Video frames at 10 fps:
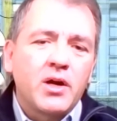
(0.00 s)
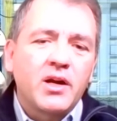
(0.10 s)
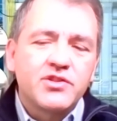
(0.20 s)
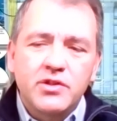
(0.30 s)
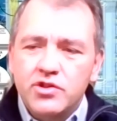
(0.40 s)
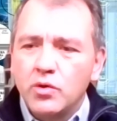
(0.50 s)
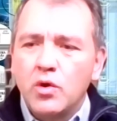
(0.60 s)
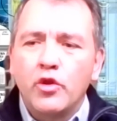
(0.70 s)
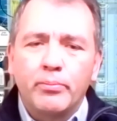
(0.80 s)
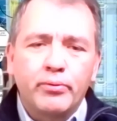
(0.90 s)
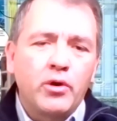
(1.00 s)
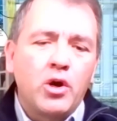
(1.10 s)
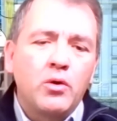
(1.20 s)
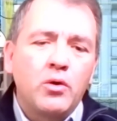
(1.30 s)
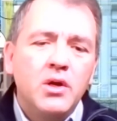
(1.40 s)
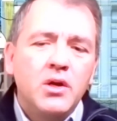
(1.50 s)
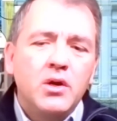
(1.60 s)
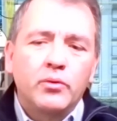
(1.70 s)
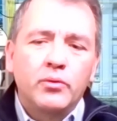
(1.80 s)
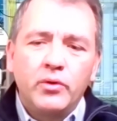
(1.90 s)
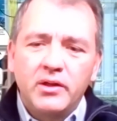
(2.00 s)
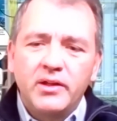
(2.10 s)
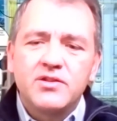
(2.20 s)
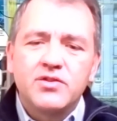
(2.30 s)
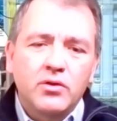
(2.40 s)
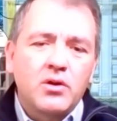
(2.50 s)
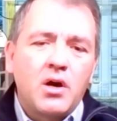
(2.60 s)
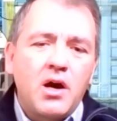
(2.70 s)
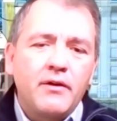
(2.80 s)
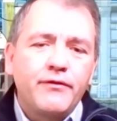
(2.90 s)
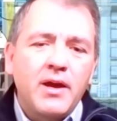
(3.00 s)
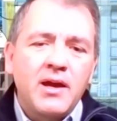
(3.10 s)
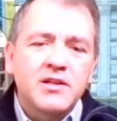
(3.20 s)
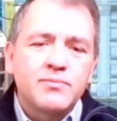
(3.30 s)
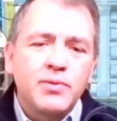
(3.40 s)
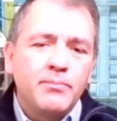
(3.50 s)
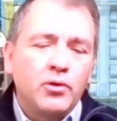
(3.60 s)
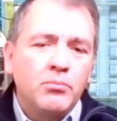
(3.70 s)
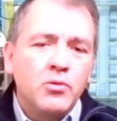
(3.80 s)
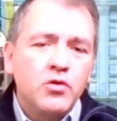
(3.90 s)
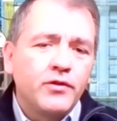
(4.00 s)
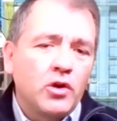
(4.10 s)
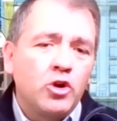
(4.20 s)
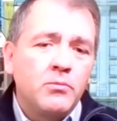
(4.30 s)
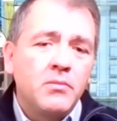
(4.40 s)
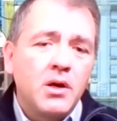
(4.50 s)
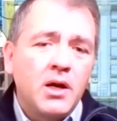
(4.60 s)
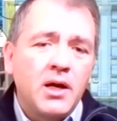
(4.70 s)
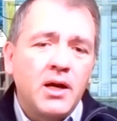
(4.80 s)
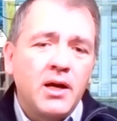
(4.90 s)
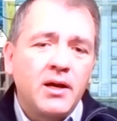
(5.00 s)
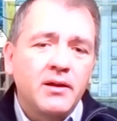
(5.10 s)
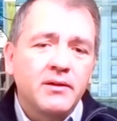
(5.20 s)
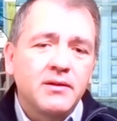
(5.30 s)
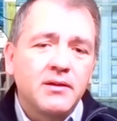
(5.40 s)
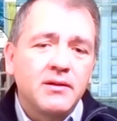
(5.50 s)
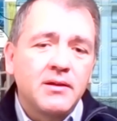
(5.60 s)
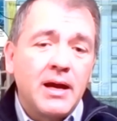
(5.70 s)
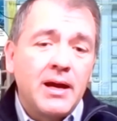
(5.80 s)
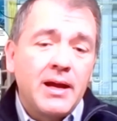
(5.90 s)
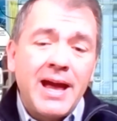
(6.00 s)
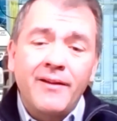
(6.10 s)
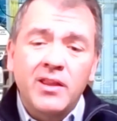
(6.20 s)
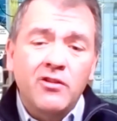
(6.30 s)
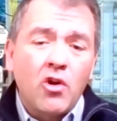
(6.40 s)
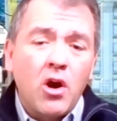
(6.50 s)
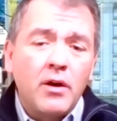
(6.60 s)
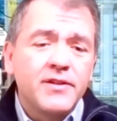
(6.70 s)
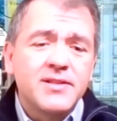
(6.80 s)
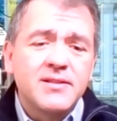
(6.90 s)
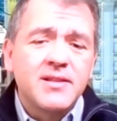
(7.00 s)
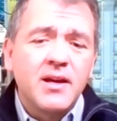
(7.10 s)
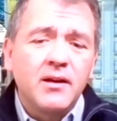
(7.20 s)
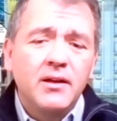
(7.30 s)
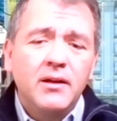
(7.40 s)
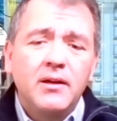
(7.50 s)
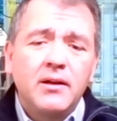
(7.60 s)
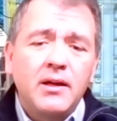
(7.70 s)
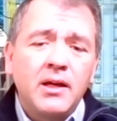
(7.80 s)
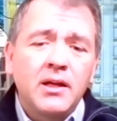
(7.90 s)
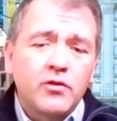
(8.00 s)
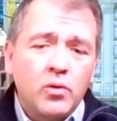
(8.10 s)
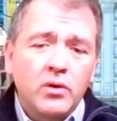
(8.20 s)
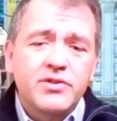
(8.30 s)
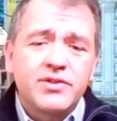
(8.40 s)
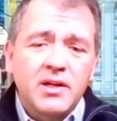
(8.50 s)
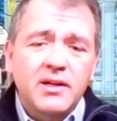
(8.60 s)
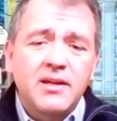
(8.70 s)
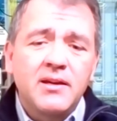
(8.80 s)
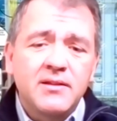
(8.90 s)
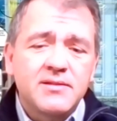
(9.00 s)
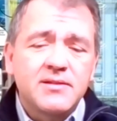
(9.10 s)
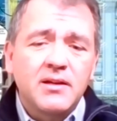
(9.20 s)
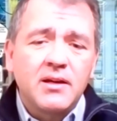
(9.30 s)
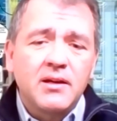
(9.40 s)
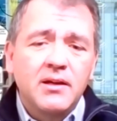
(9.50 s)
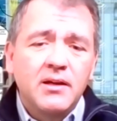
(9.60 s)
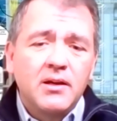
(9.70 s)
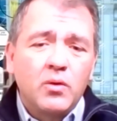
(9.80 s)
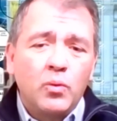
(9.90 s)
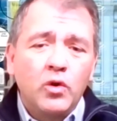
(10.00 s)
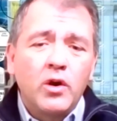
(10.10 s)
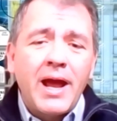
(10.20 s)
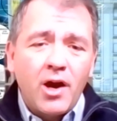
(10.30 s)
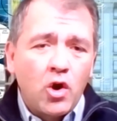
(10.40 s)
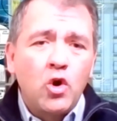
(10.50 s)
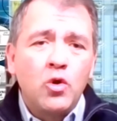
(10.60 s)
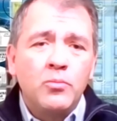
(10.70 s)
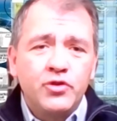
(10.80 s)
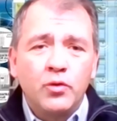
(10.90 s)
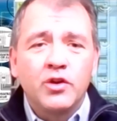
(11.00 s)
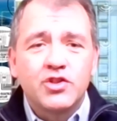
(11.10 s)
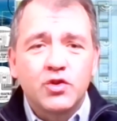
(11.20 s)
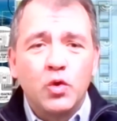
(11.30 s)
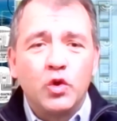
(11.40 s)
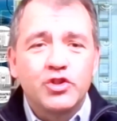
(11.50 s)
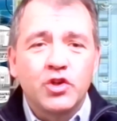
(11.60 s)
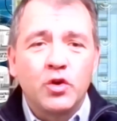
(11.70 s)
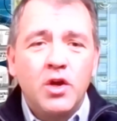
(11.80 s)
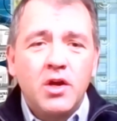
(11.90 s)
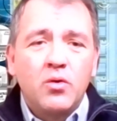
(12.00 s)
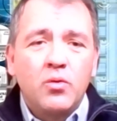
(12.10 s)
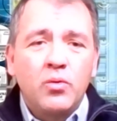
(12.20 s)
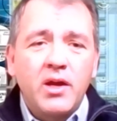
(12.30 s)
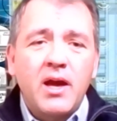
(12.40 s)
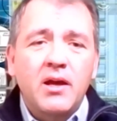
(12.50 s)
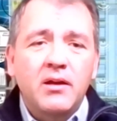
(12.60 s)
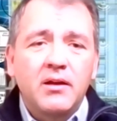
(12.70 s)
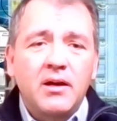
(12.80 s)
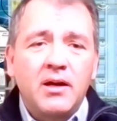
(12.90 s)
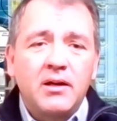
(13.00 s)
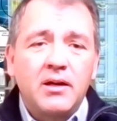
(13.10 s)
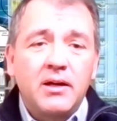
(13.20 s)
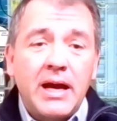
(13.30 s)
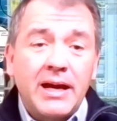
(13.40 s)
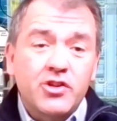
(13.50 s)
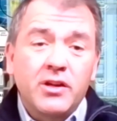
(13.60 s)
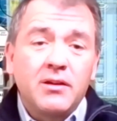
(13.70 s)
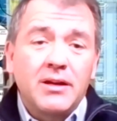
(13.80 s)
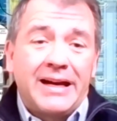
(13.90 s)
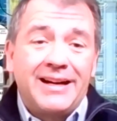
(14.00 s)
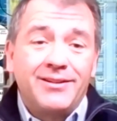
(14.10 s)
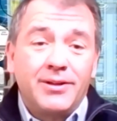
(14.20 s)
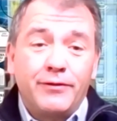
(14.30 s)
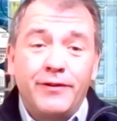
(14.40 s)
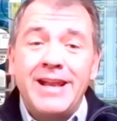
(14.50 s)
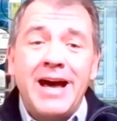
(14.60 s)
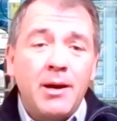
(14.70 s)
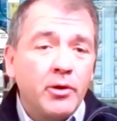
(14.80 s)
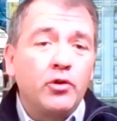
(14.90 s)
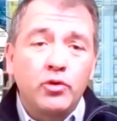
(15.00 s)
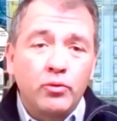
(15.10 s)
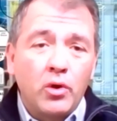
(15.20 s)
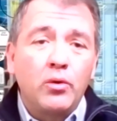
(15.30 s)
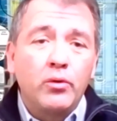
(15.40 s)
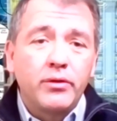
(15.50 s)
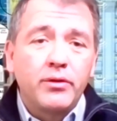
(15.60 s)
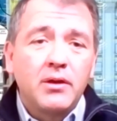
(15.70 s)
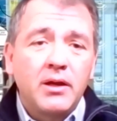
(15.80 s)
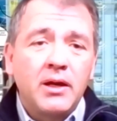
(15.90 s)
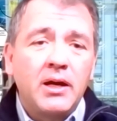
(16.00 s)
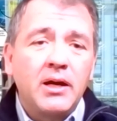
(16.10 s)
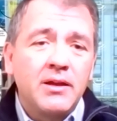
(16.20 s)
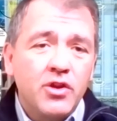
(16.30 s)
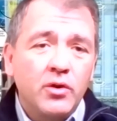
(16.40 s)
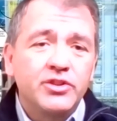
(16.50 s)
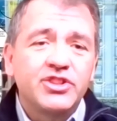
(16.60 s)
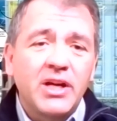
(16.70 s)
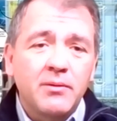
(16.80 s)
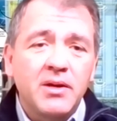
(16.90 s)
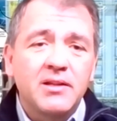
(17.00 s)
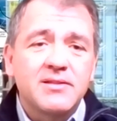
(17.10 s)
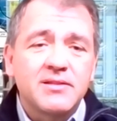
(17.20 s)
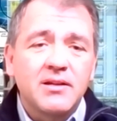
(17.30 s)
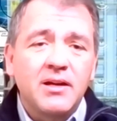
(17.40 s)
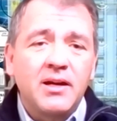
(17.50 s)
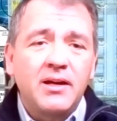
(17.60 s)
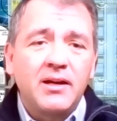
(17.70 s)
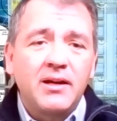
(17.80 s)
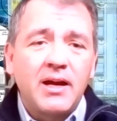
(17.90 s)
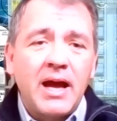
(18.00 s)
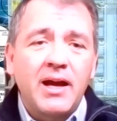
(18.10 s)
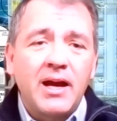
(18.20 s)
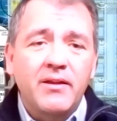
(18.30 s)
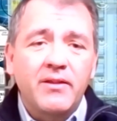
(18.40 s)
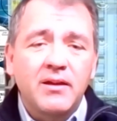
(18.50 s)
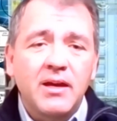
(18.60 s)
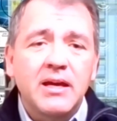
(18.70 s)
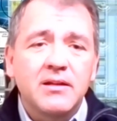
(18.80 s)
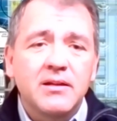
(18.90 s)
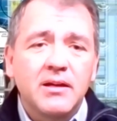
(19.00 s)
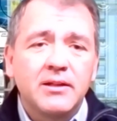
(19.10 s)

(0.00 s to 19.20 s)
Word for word: products, the Duo, the Pro, really took off as people moved home, uh, uh, having their offices there. And of course, uh, kids uh, were at home doing school. So we had uh, actually phenomenal growth uh, in those segments out of the gate.